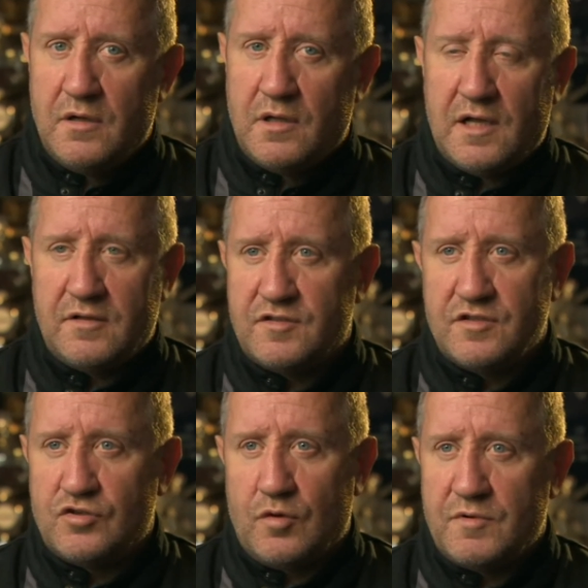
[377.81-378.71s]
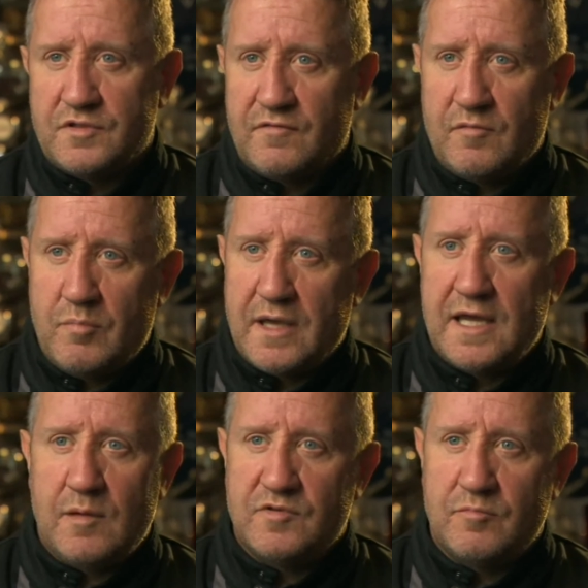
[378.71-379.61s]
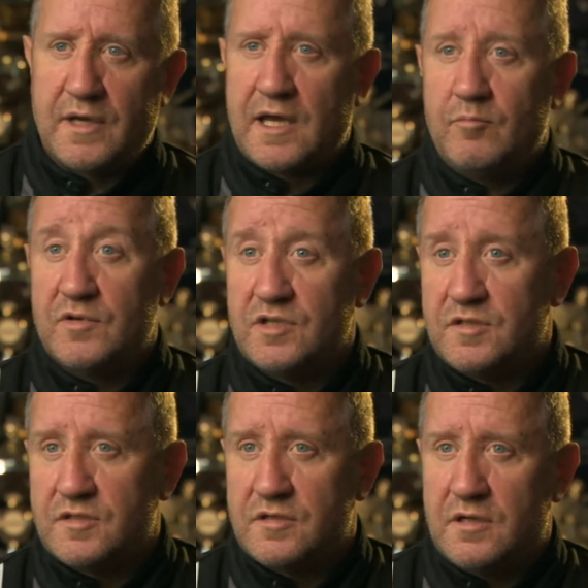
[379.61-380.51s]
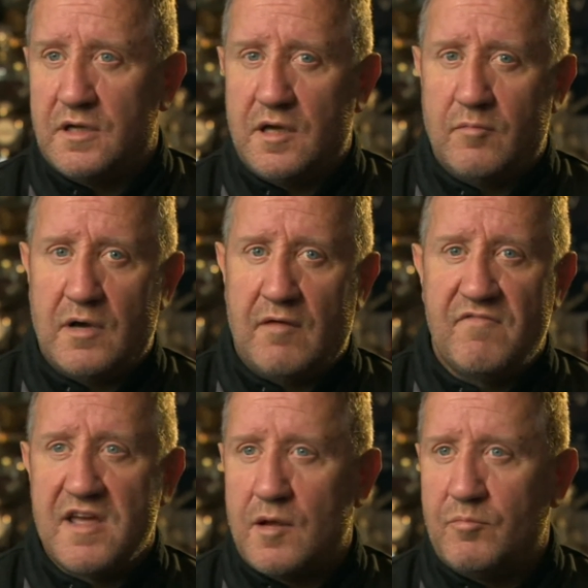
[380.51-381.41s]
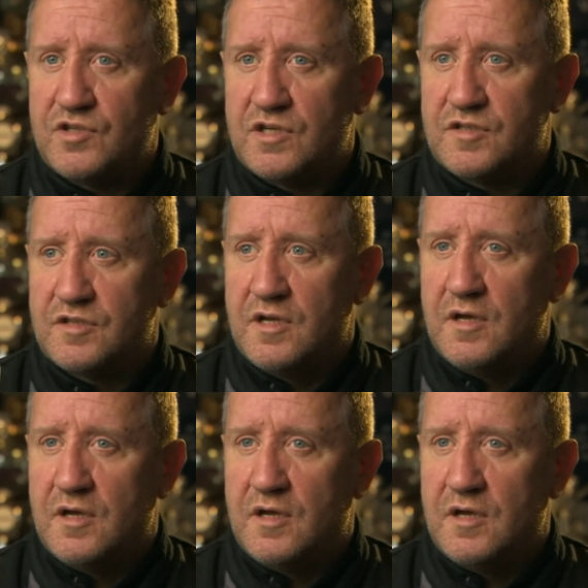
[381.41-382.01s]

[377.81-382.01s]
that doesn't stop us having big aims and big ambitions. I'm very ambitious.